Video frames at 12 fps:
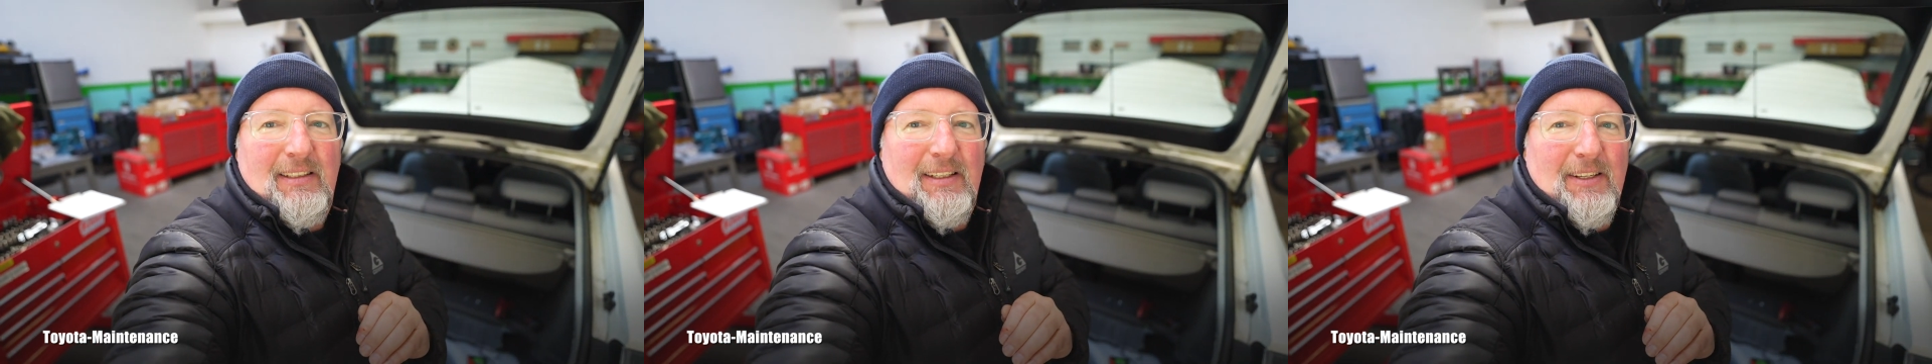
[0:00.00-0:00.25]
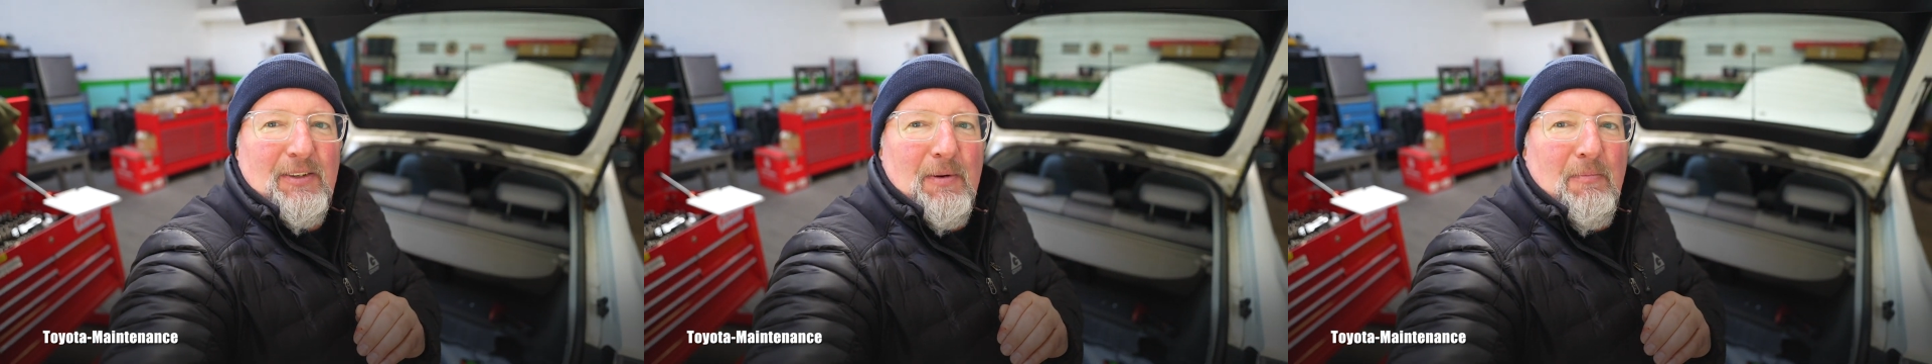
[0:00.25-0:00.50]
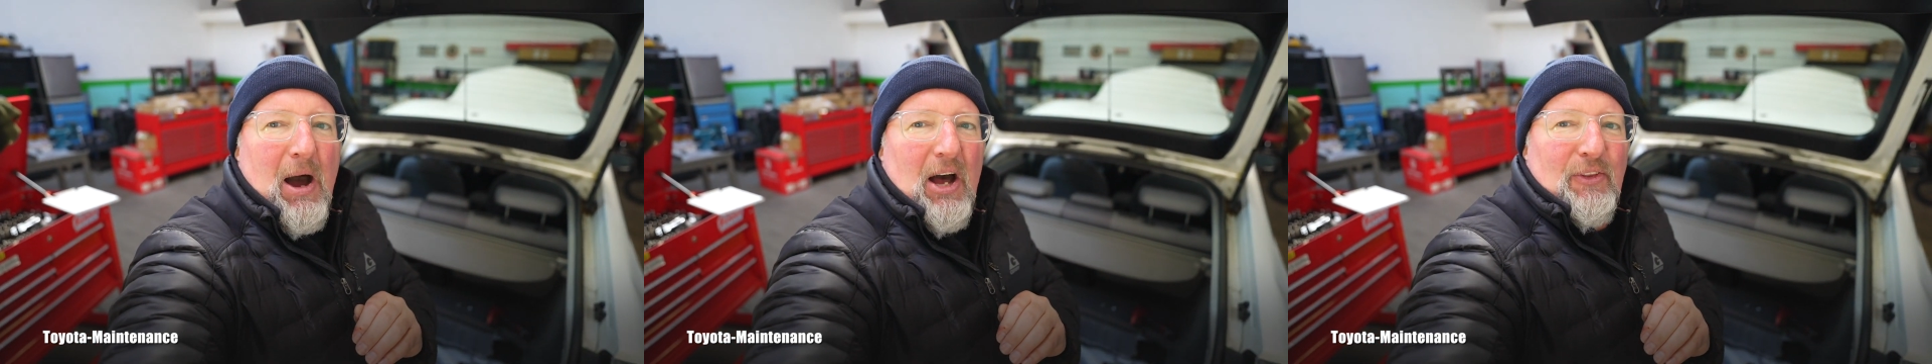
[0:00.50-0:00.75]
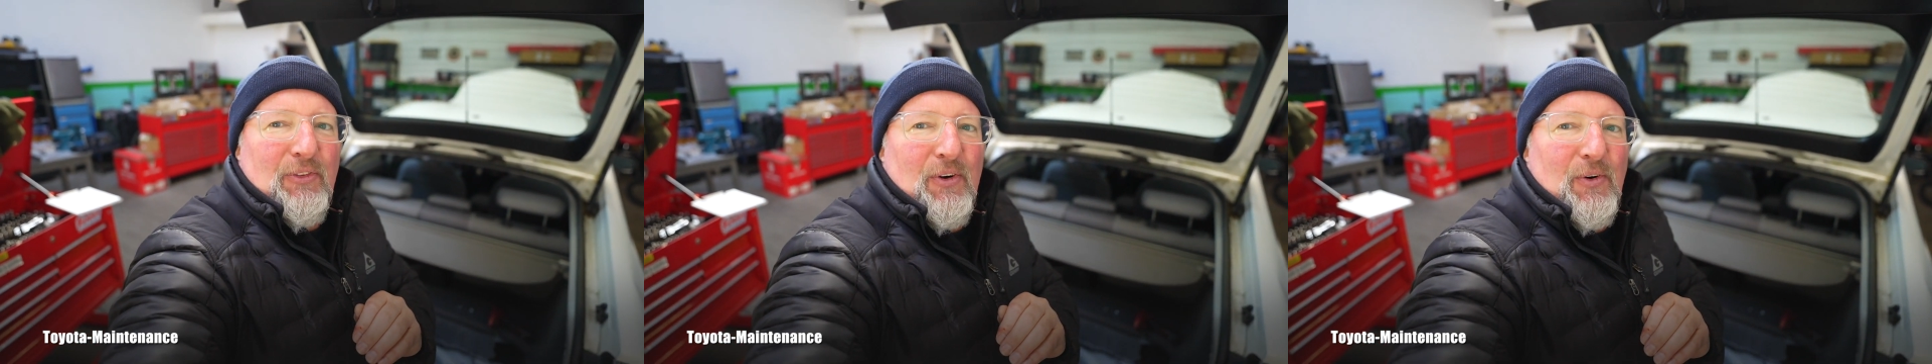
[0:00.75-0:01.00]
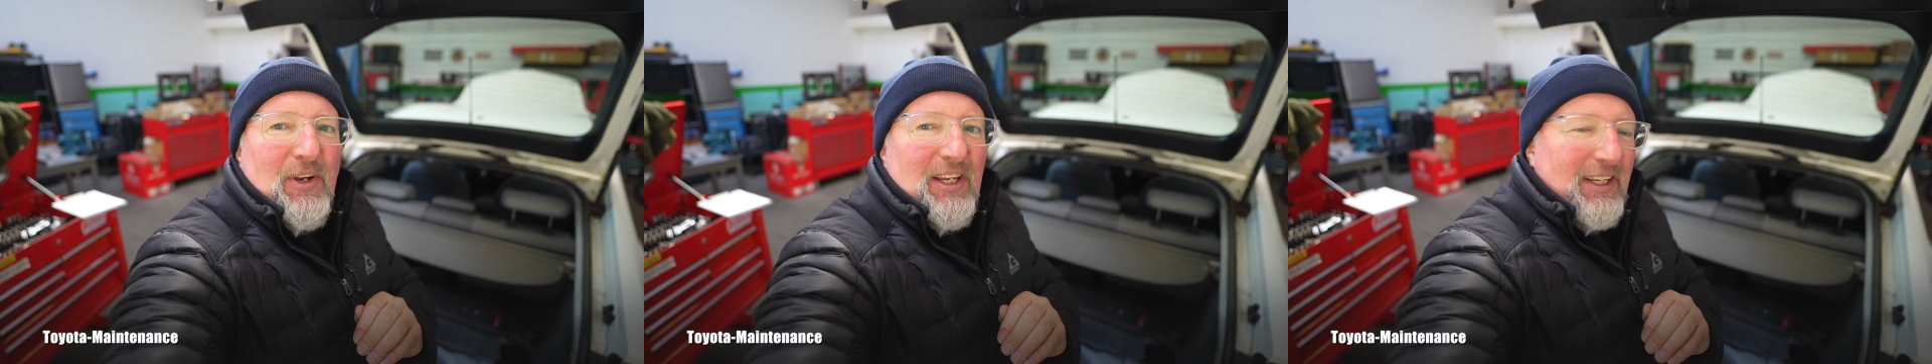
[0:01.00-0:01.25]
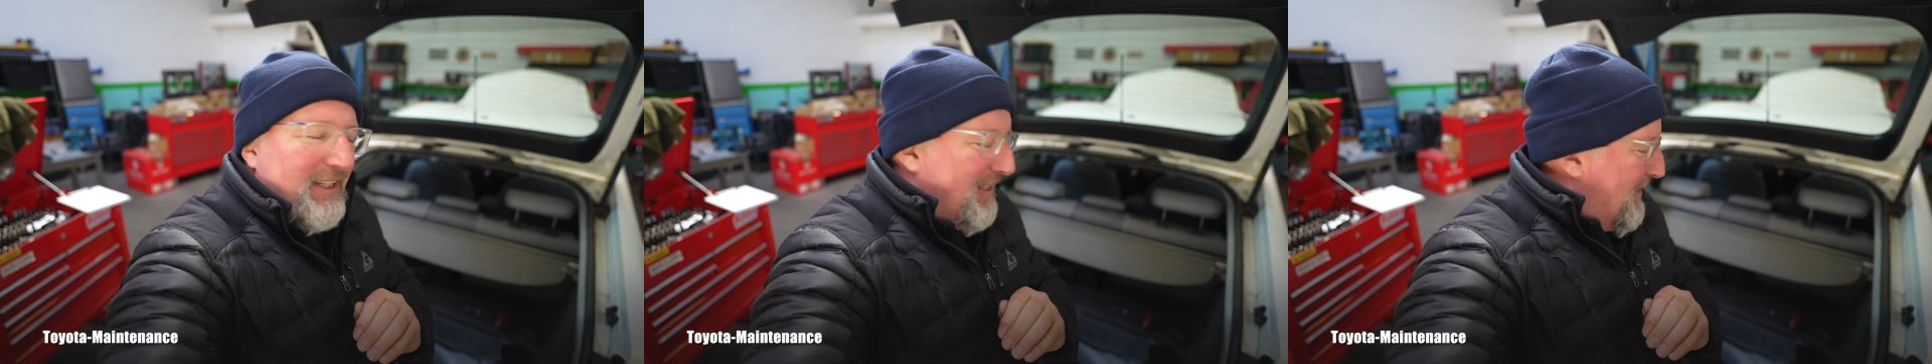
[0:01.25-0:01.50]
that the battery
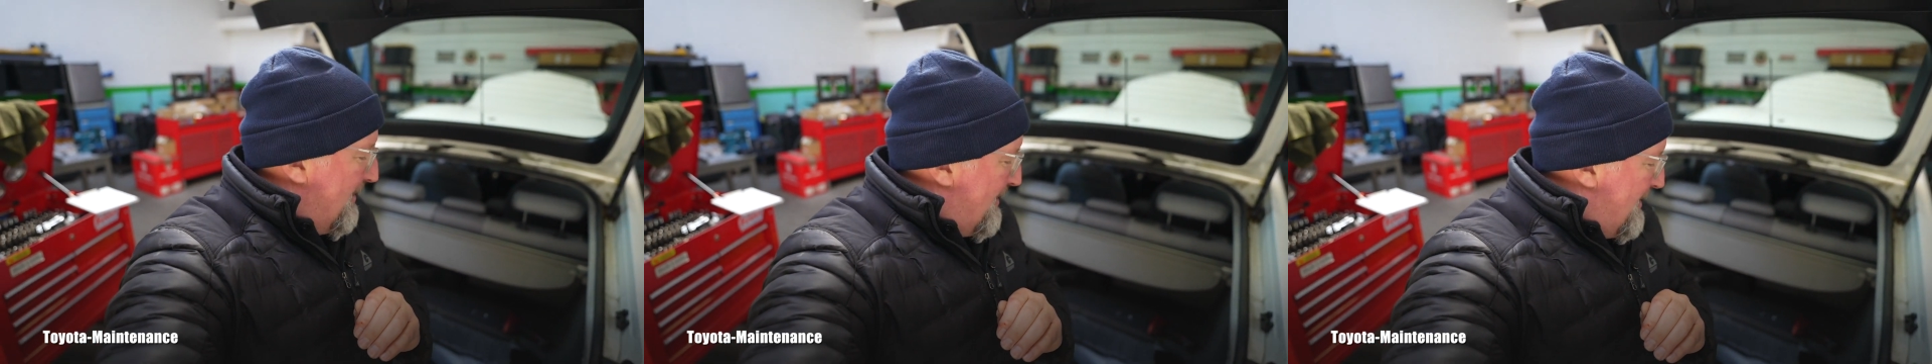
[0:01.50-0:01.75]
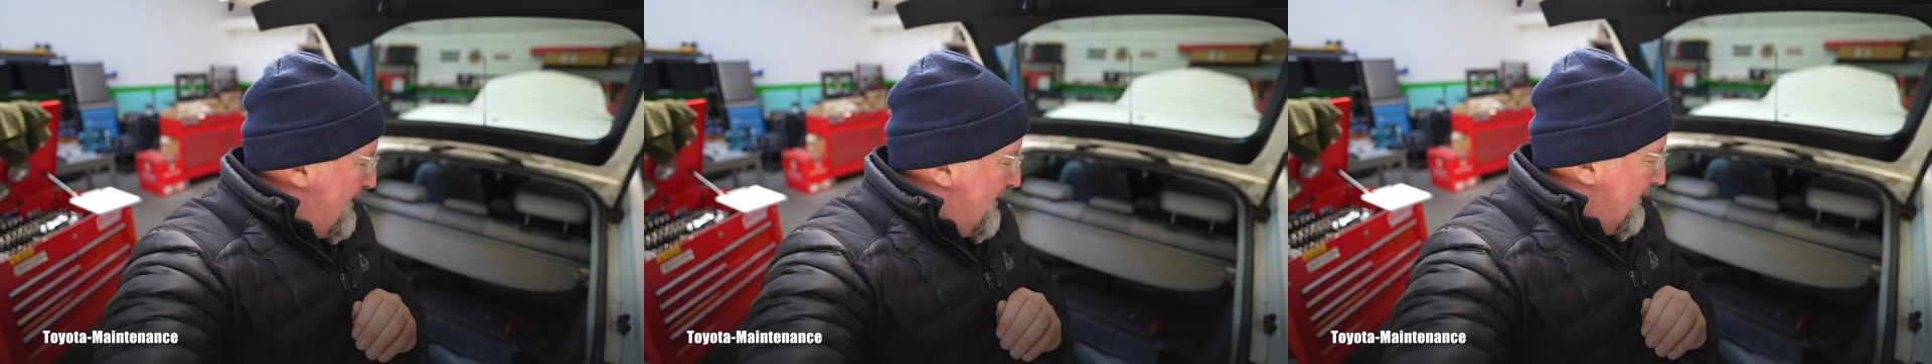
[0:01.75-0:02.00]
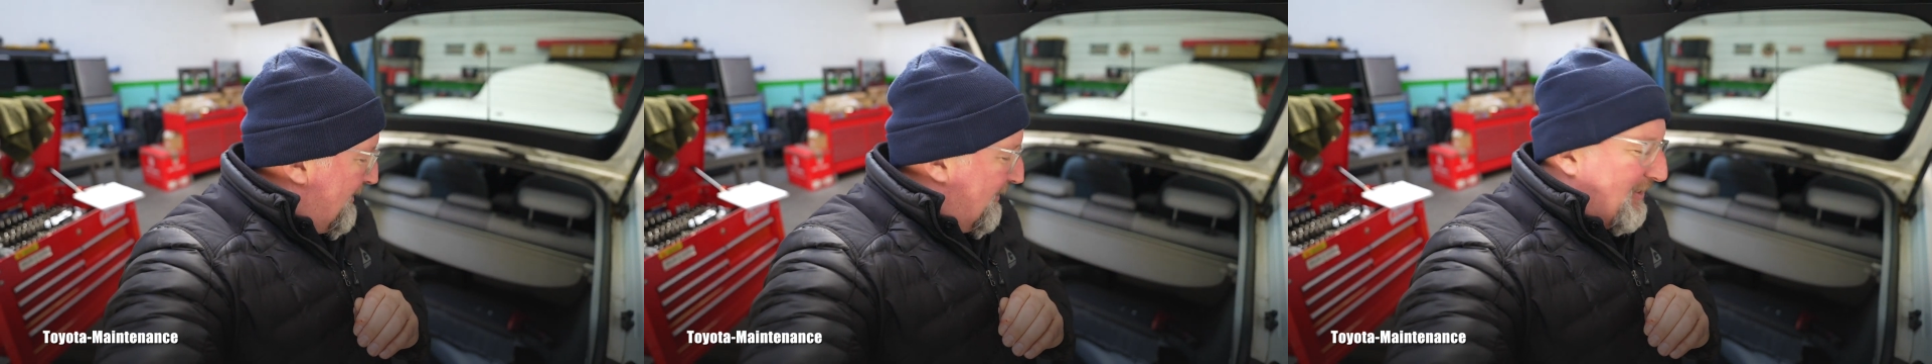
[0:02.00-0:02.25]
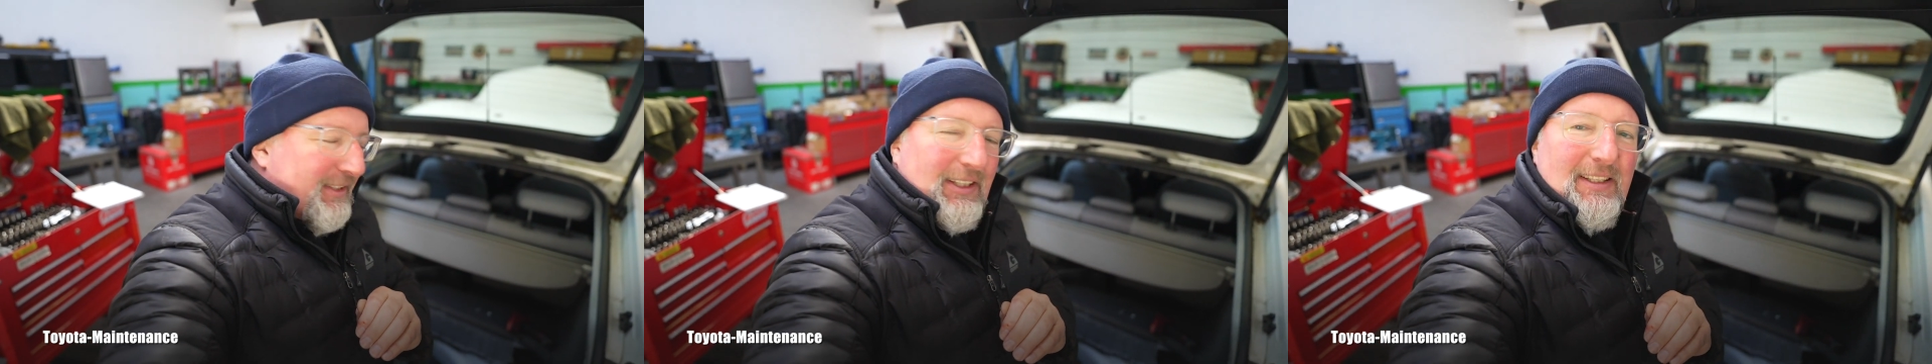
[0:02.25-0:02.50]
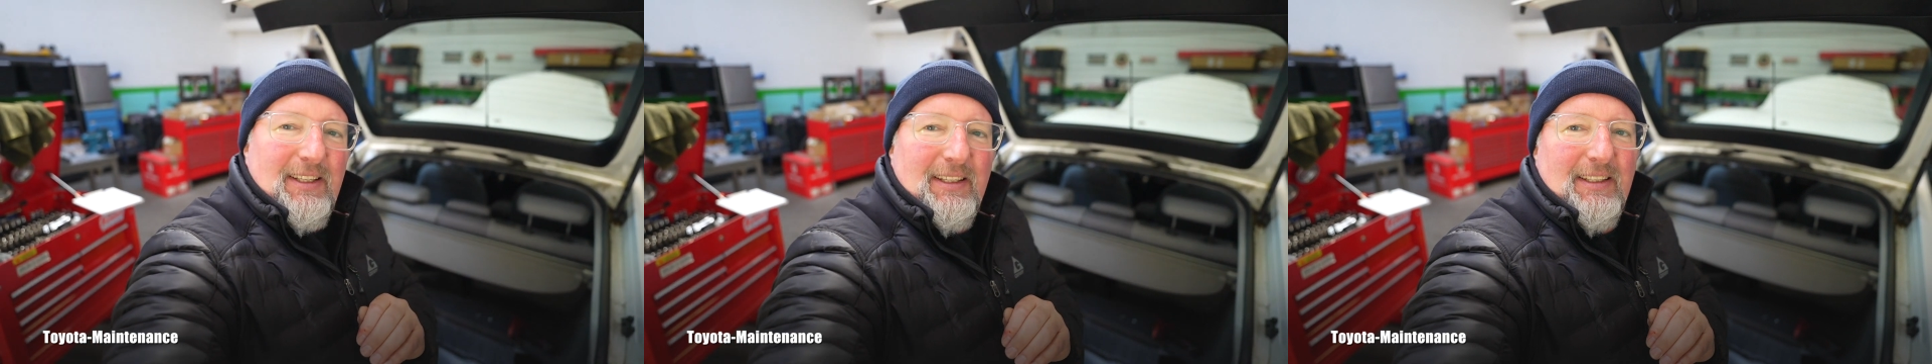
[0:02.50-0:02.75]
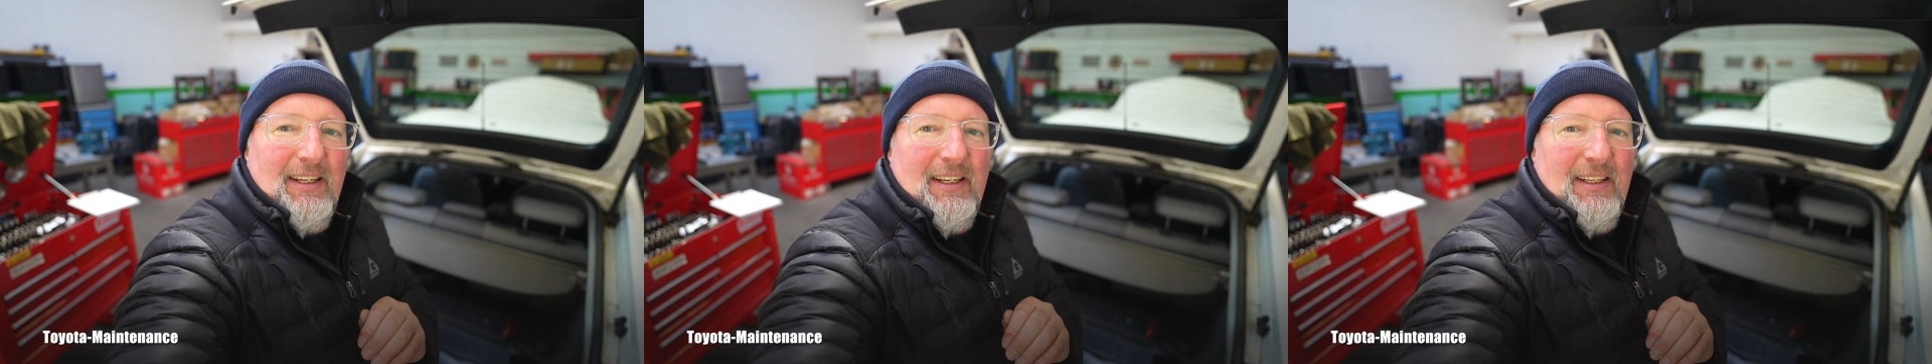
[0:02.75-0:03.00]
is sitting